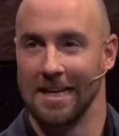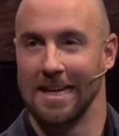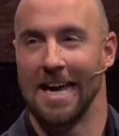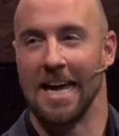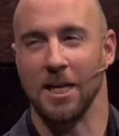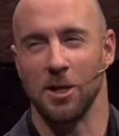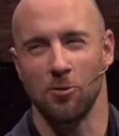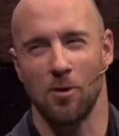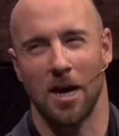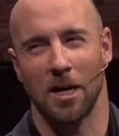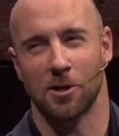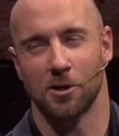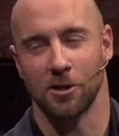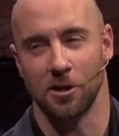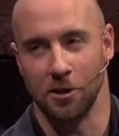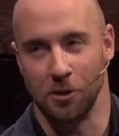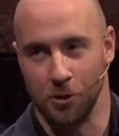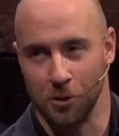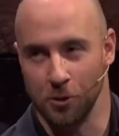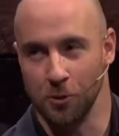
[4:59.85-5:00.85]
hey, you
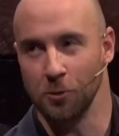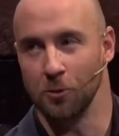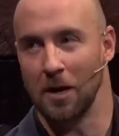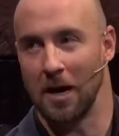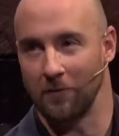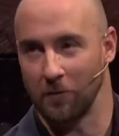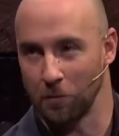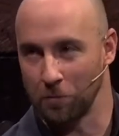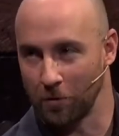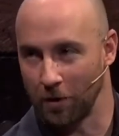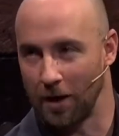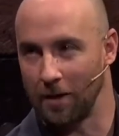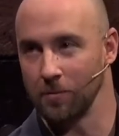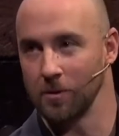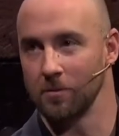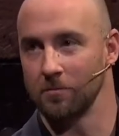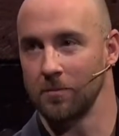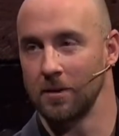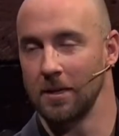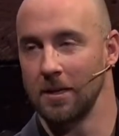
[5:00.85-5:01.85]
actually do have a
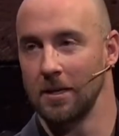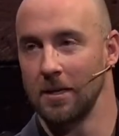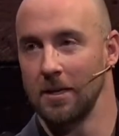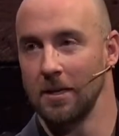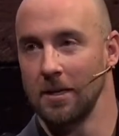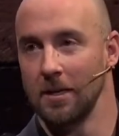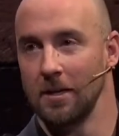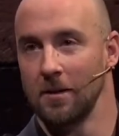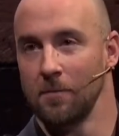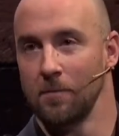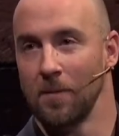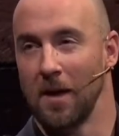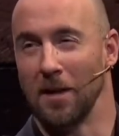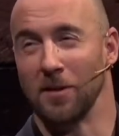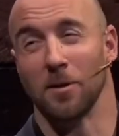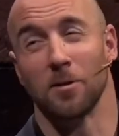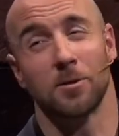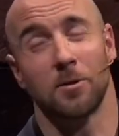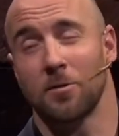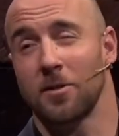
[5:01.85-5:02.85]
problem.
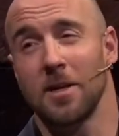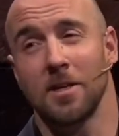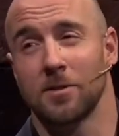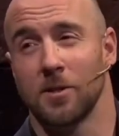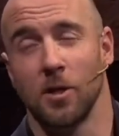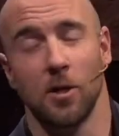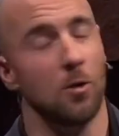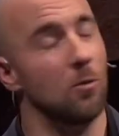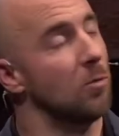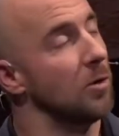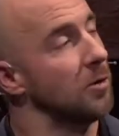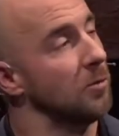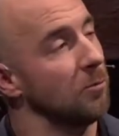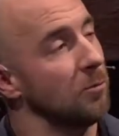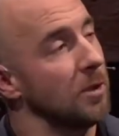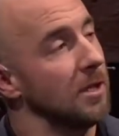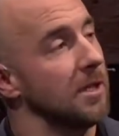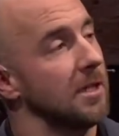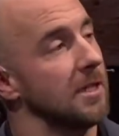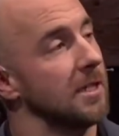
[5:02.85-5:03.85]
And those are things that you wouldn't really